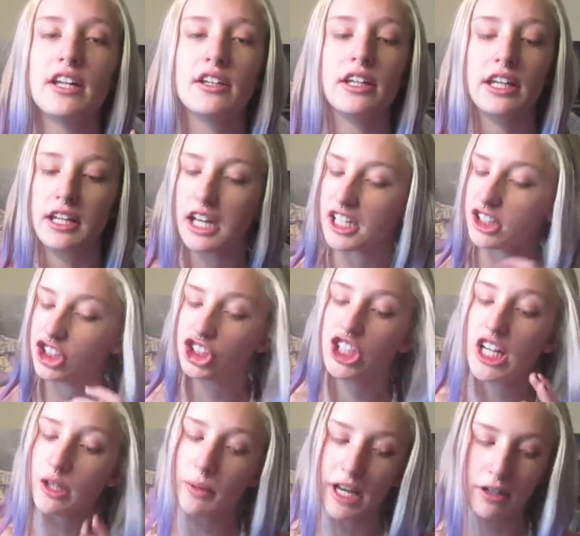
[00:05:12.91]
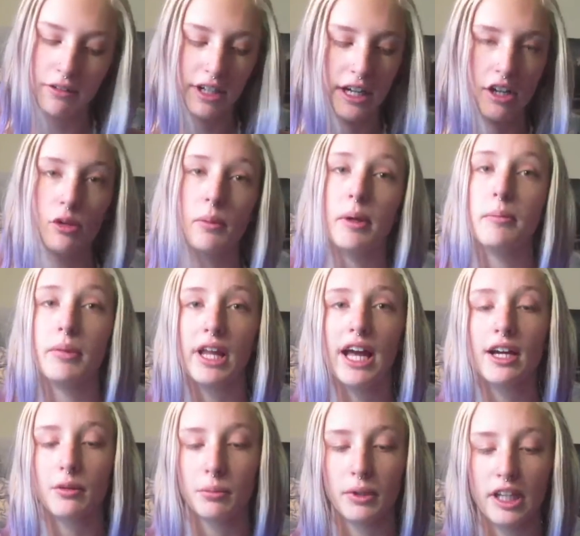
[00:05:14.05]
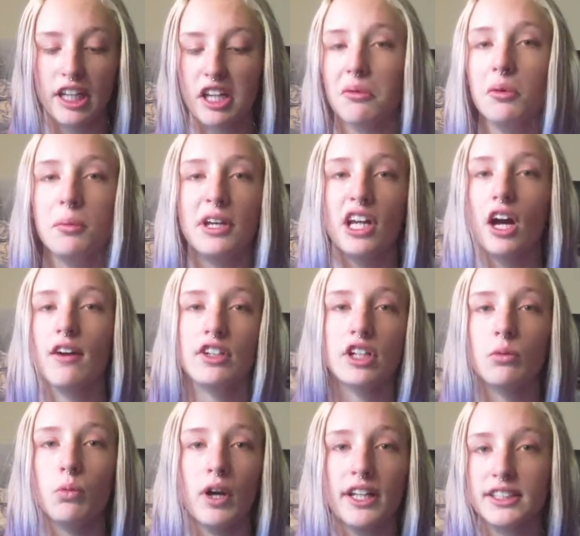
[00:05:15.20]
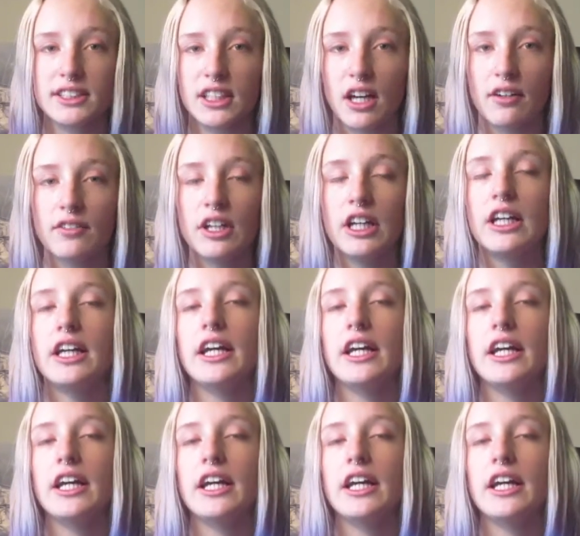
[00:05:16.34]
and like I could shake my head right now into my black blanket would be covered in white stuff.